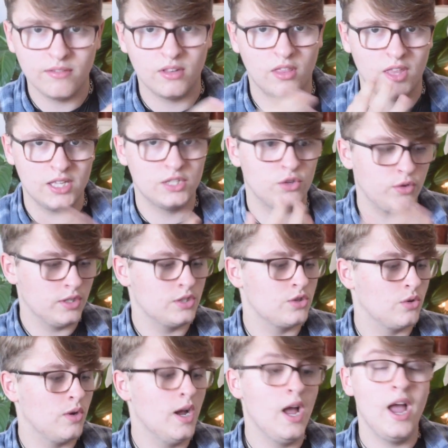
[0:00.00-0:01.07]
that this
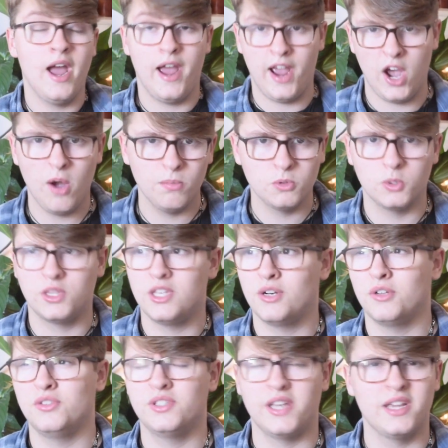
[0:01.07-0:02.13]
crystal helps with,
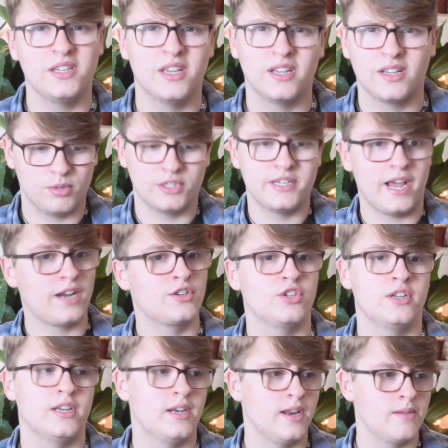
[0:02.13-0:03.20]
psychic
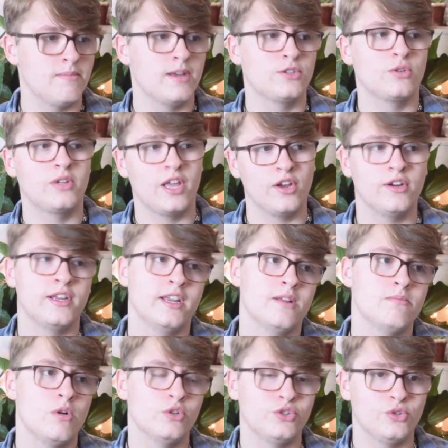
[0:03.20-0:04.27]
protection and mental clarity and
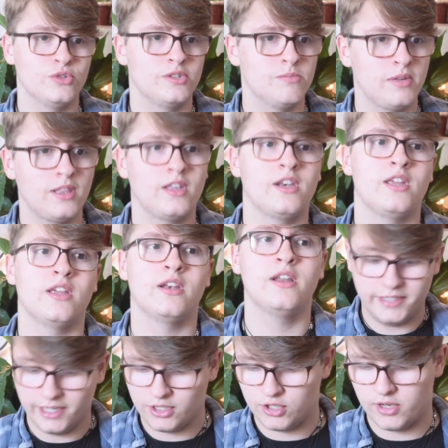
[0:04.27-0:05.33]
emotional stability and
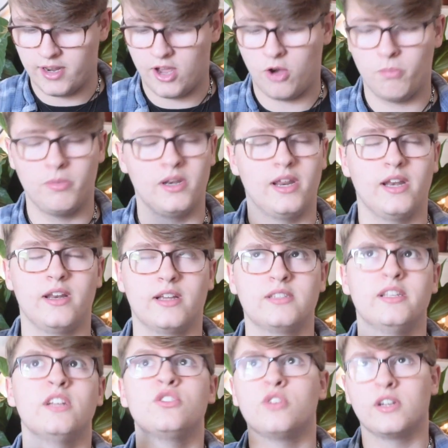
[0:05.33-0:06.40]
addiction help and
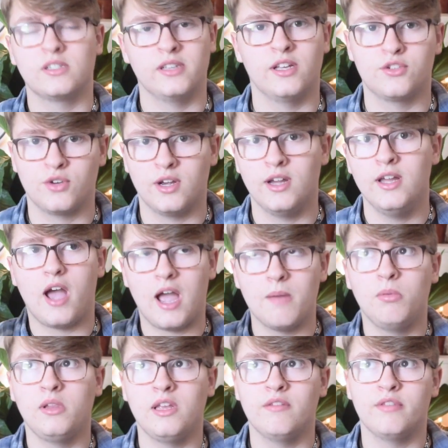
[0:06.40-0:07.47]
etc, etc, I
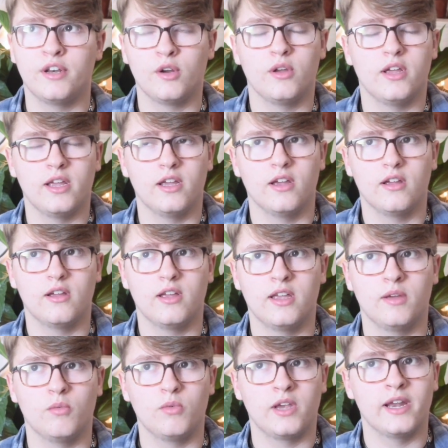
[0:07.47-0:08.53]
believe that
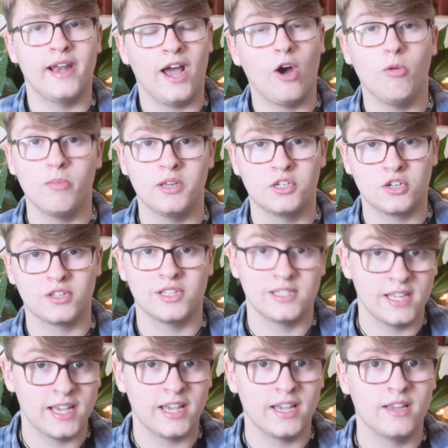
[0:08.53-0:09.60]
it can help me during the
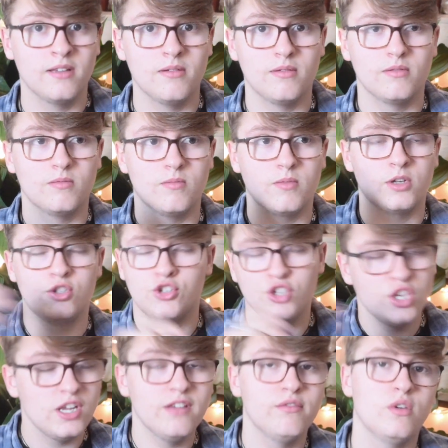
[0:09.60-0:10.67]
day
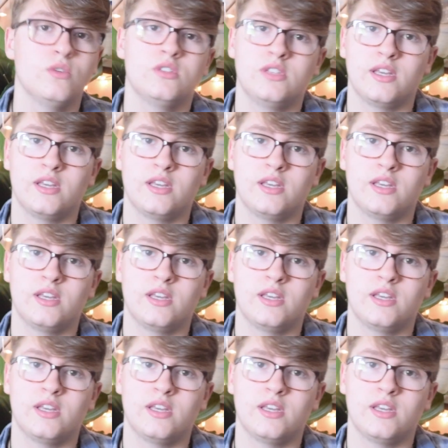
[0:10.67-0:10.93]
achieve those